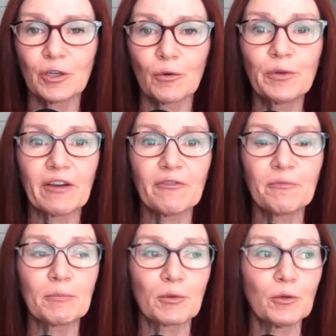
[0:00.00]
You know, we have
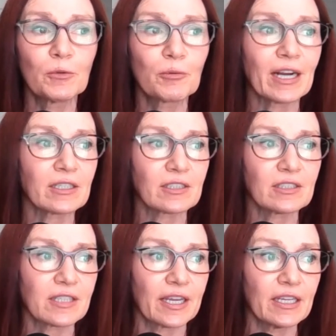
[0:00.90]
people who
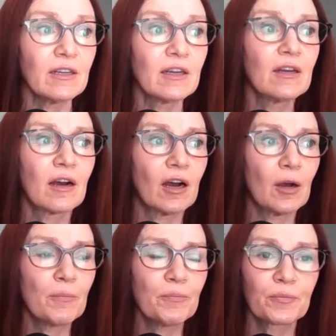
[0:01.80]
practice, say,
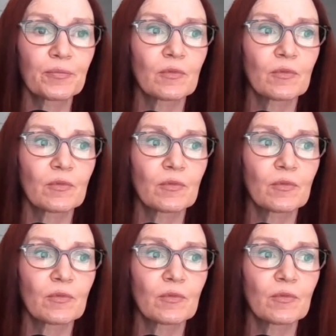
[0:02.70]
um,